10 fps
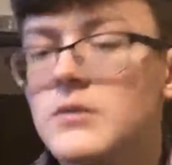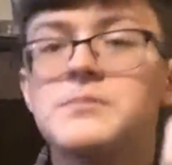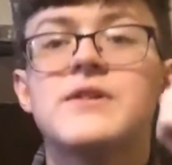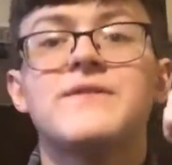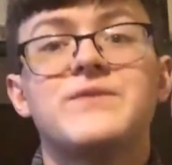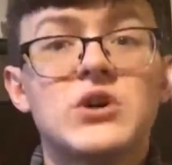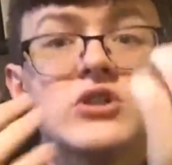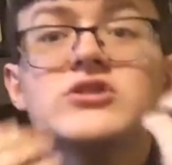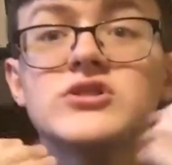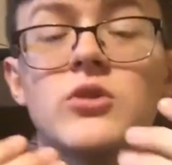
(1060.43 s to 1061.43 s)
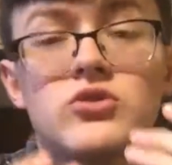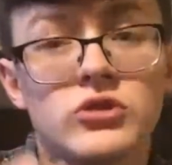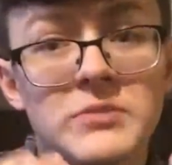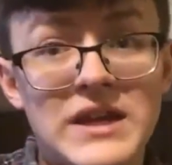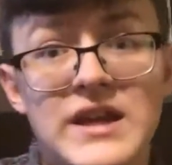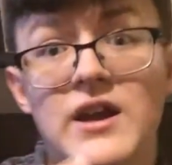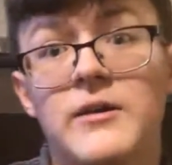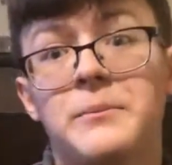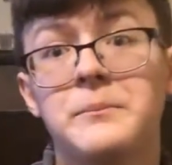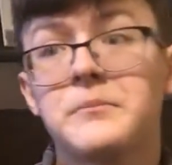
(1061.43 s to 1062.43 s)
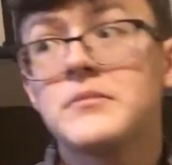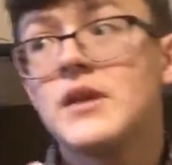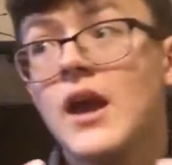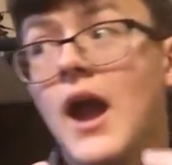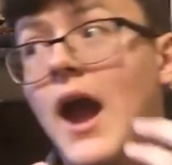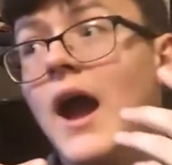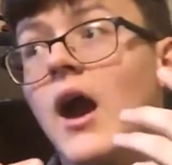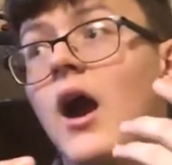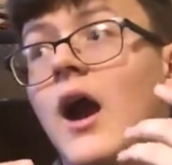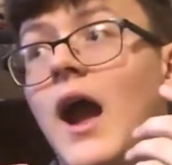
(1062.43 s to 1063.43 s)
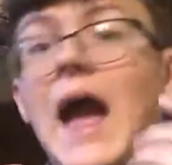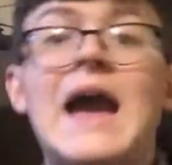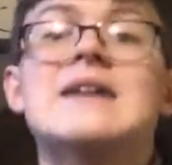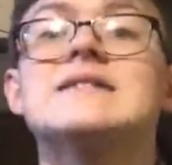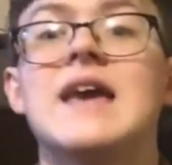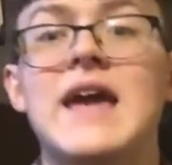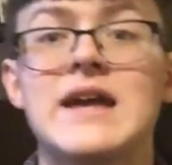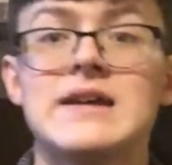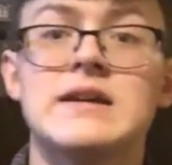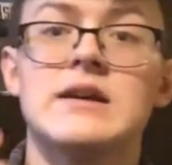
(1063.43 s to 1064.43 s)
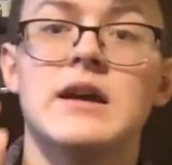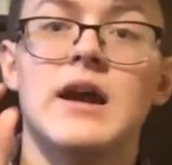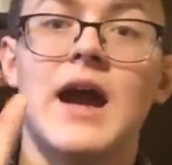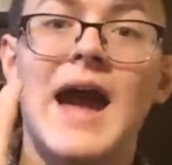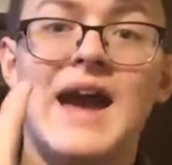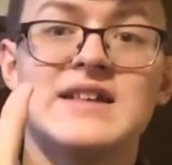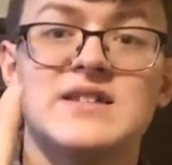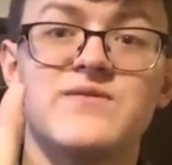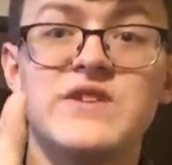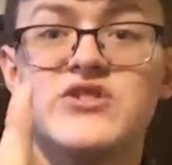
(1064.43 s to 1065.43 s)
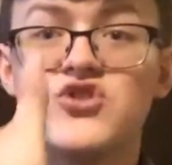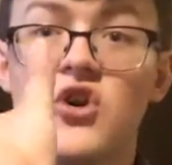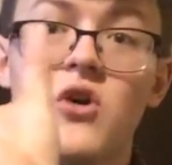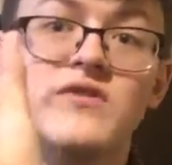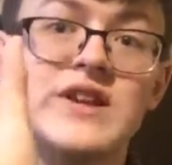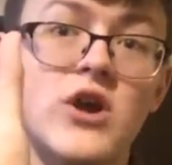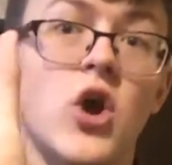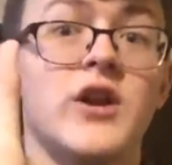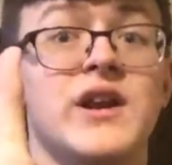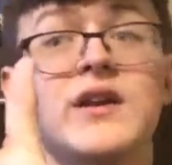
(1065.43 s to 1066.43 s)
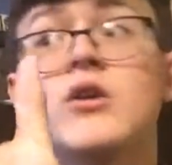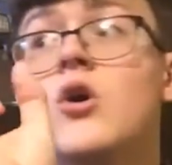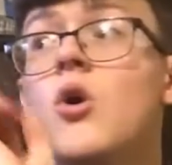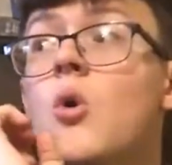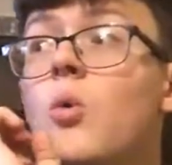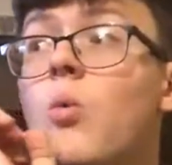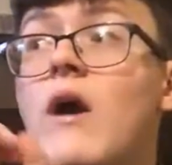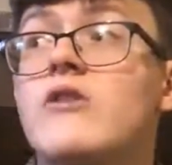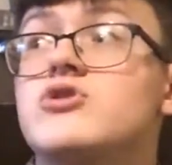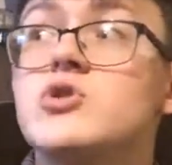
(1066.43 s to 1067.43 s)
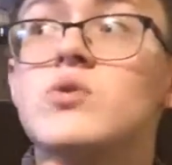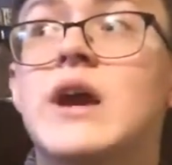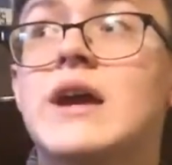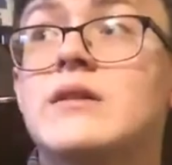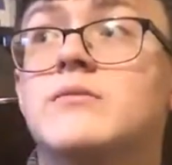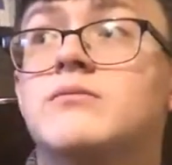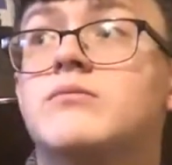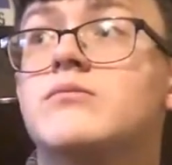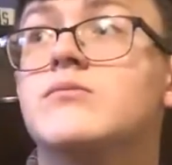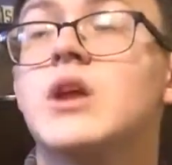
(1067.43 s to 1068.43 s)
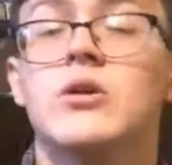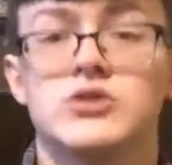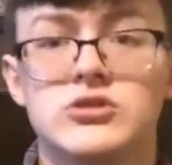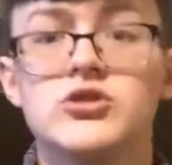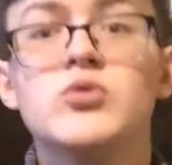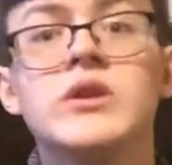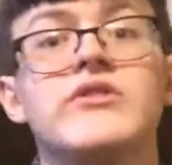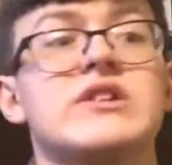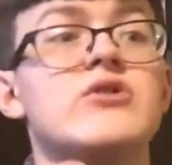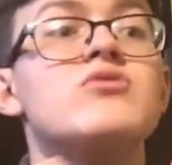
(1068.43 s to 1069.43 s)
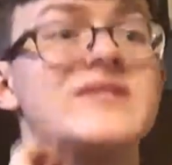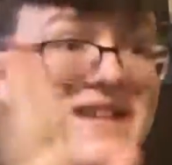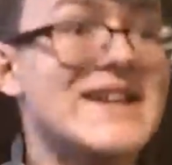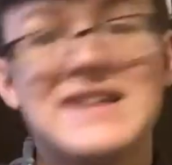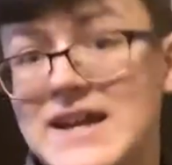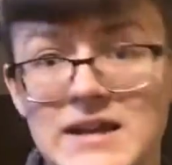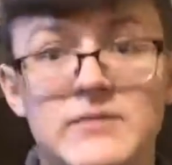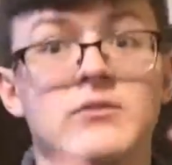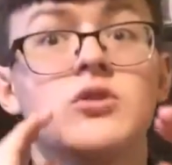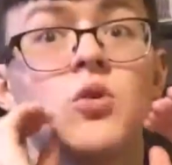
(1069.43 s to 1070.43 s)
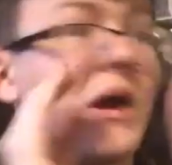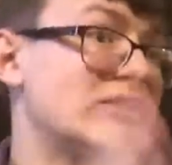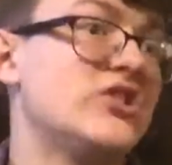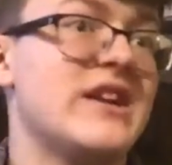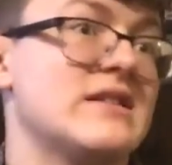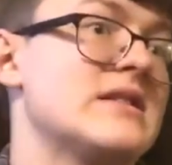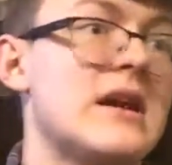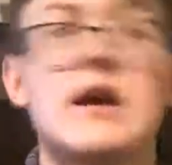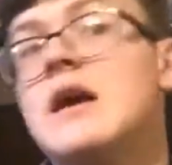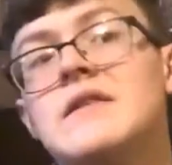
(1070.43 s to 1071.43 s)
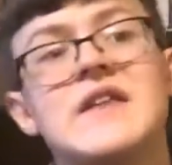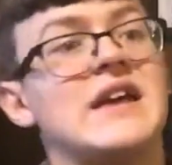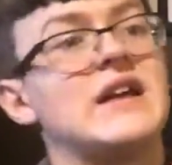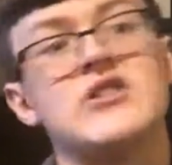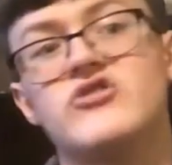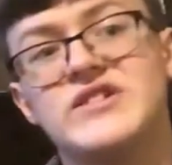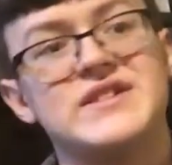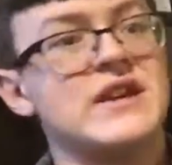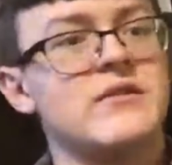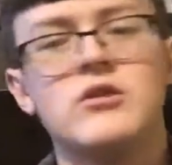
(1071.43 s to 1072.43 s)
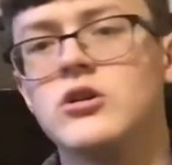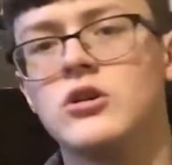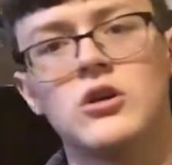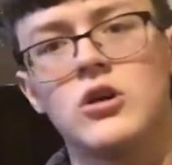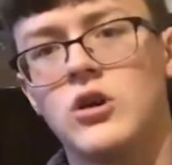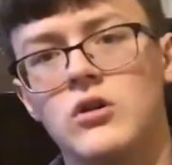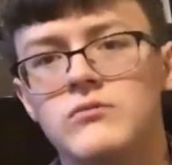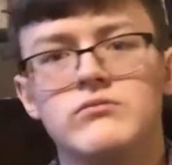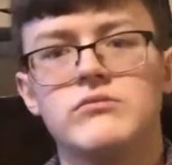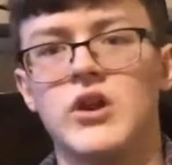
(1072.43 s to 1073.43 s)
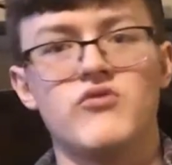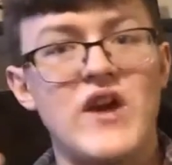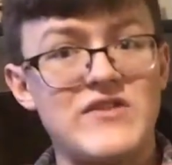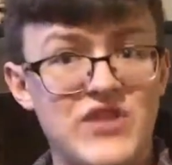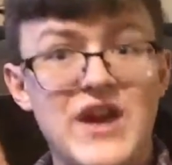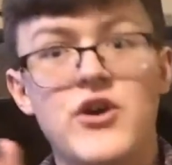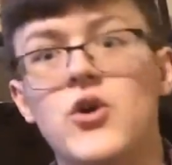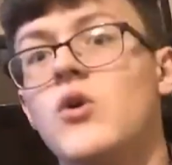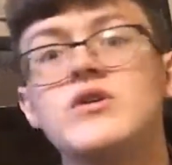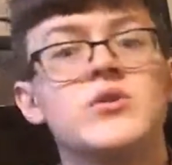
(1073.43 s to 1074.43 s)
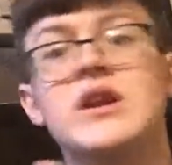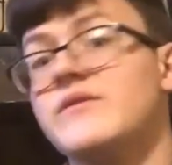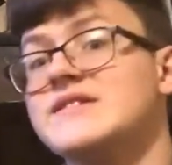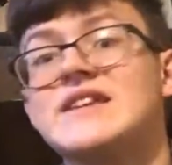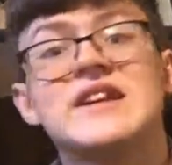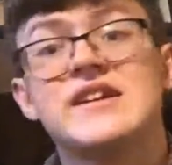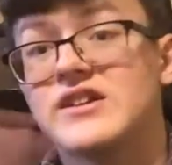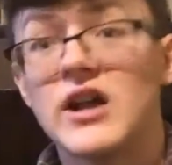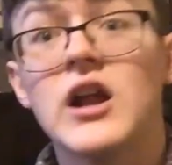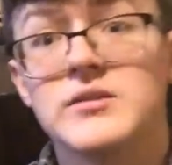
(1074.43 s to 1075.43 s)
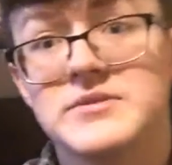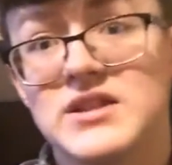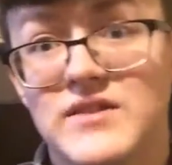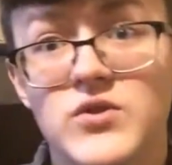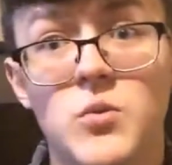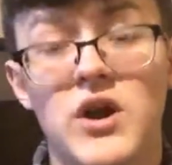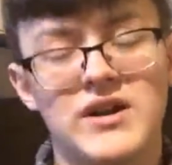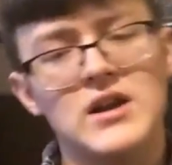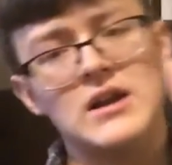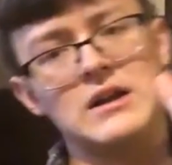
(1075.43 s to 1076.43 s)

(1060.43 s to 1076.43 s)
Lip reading: preferred social media has a ask feature already on it, where you can, you know, you send in questions. They can address it, you know, right there. You can even send it in anonymously if you want.